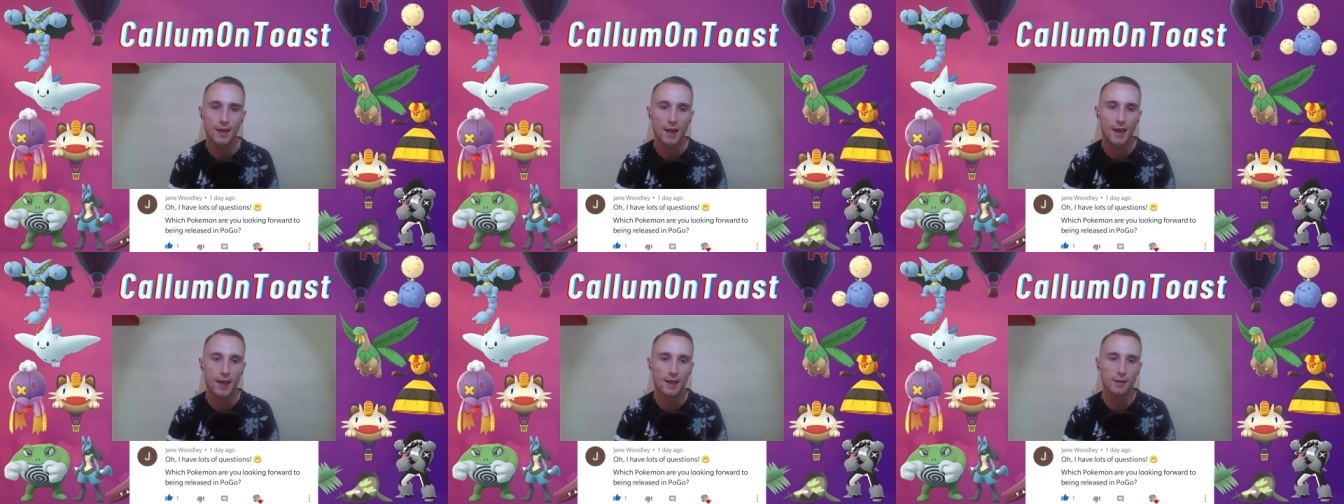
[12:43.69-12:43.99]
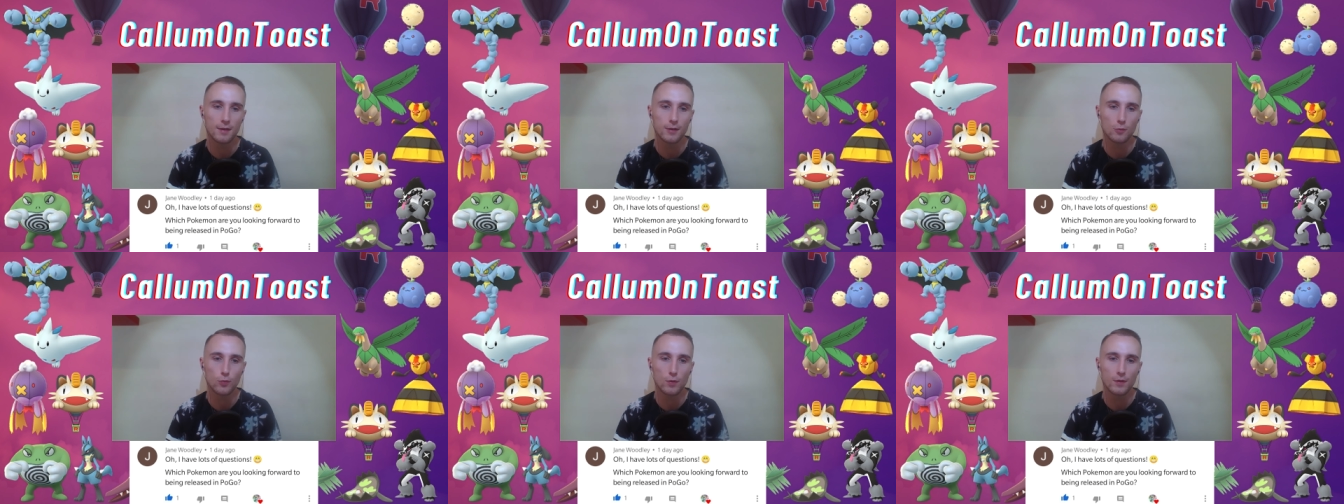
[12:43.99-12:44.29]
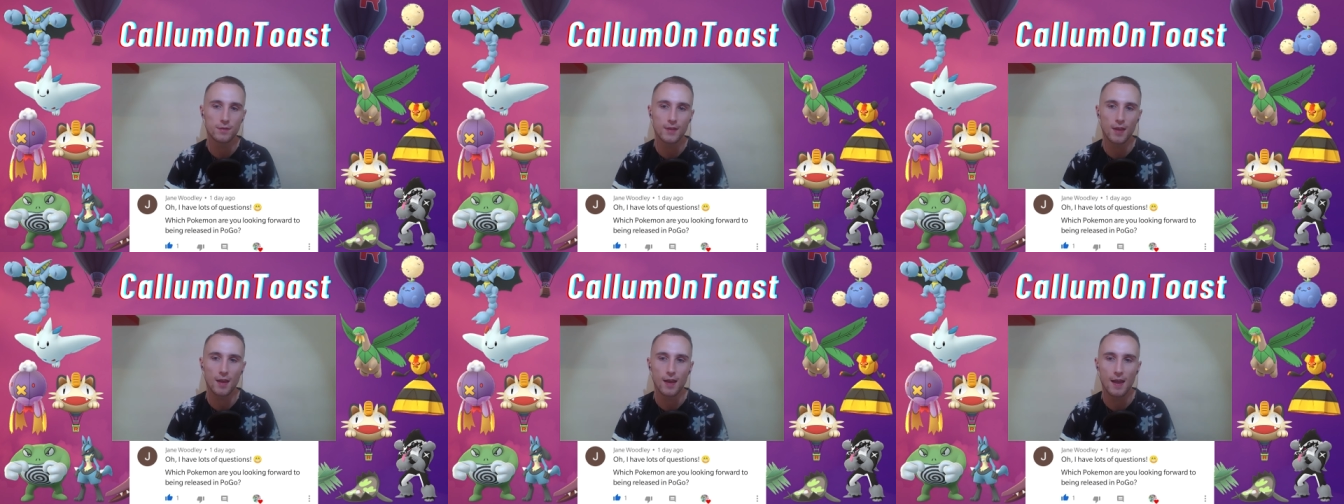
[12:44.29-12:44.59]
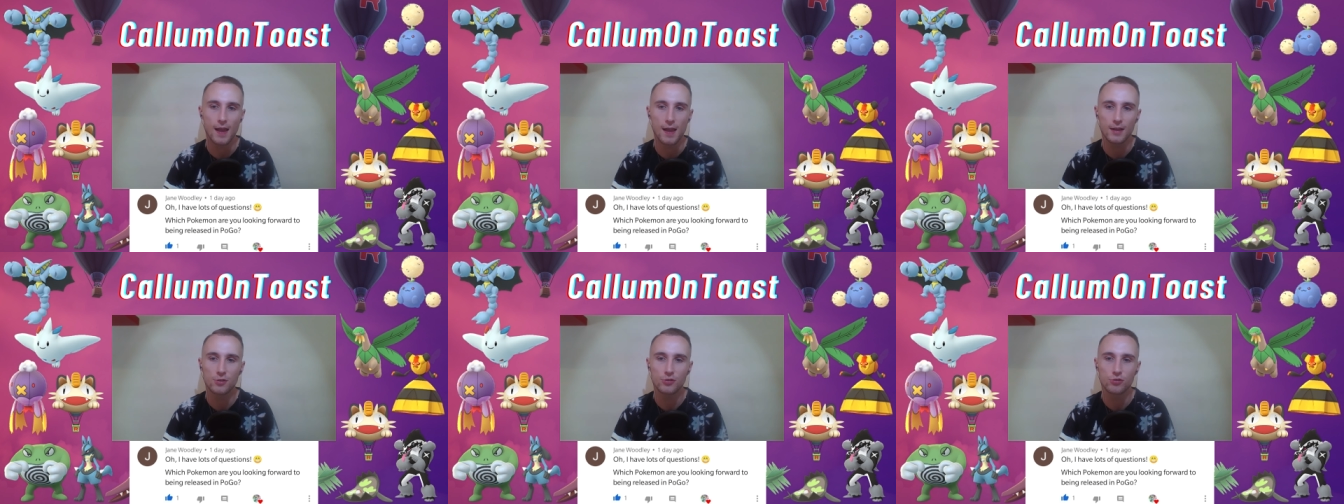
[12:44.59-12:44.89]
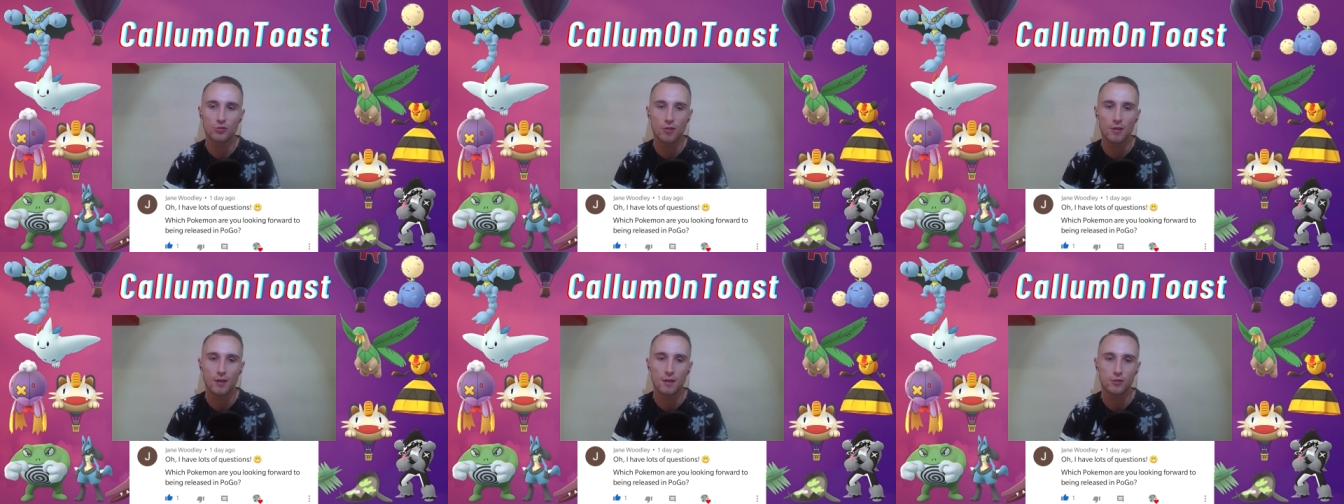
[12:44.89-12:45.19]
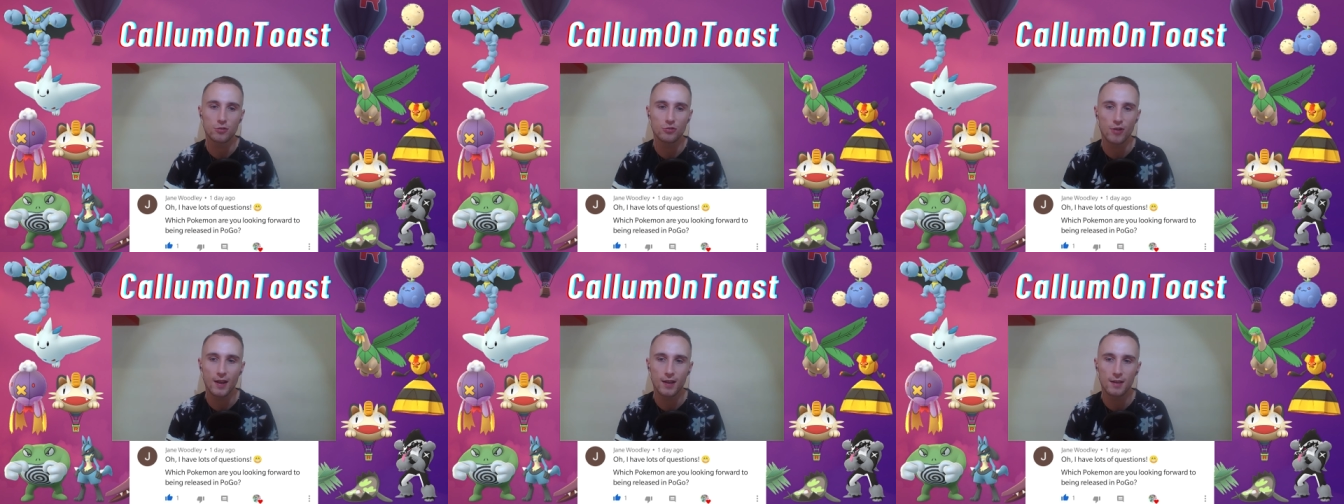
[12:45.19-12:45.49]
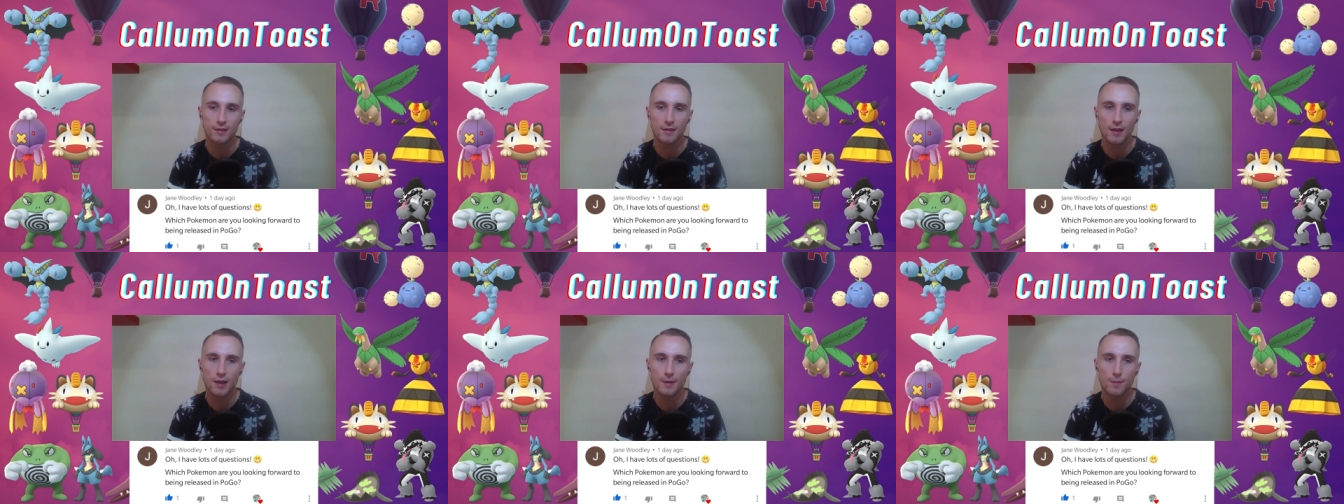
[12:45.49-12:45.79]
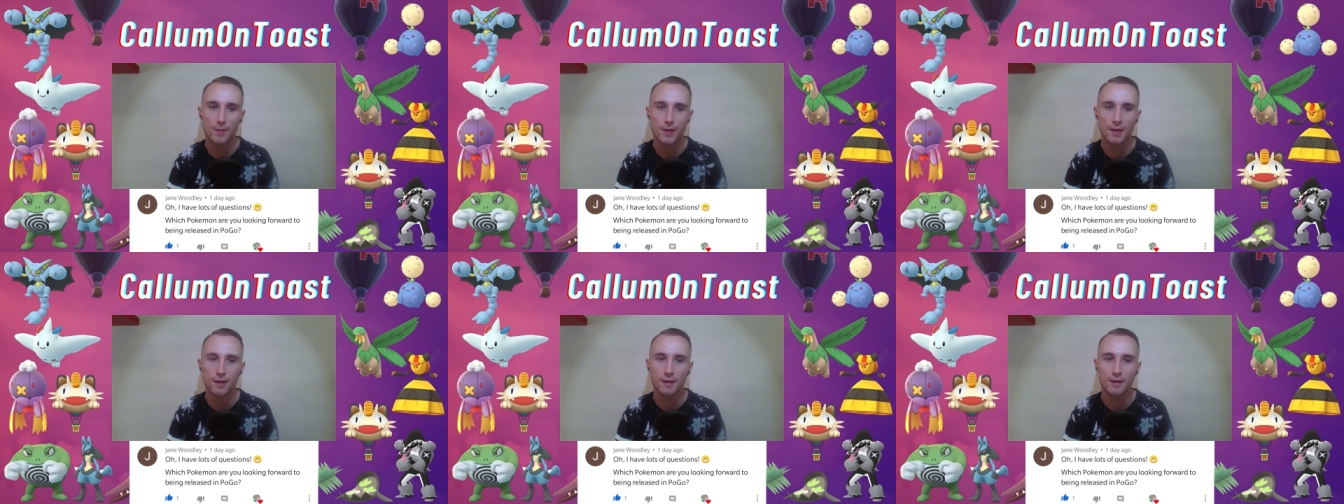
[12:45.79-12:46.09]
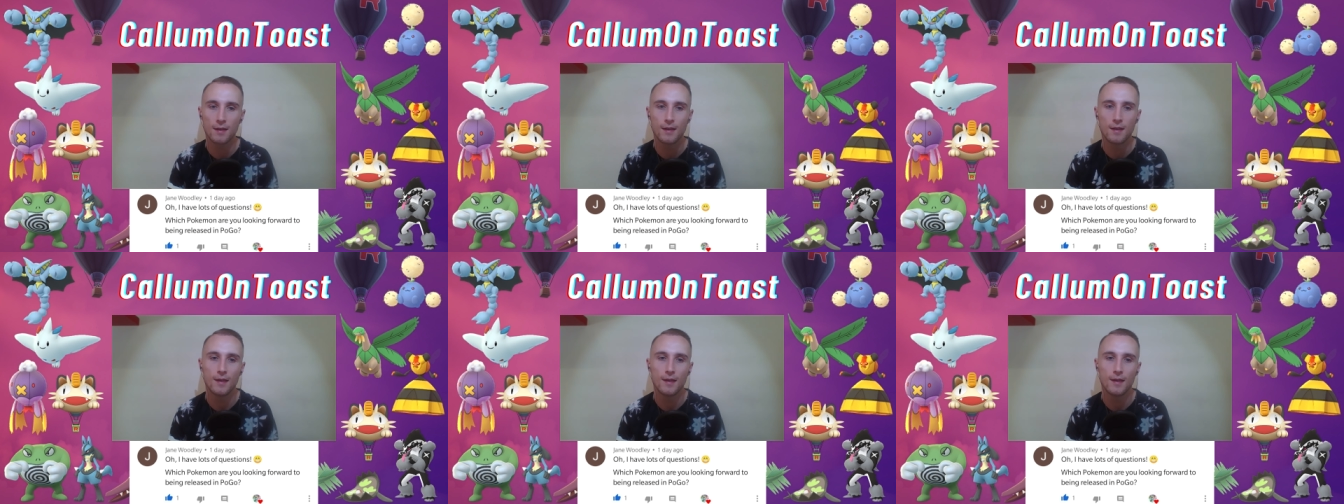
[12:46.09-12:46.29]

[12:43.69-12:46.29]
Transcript: and with that extra dragon typing,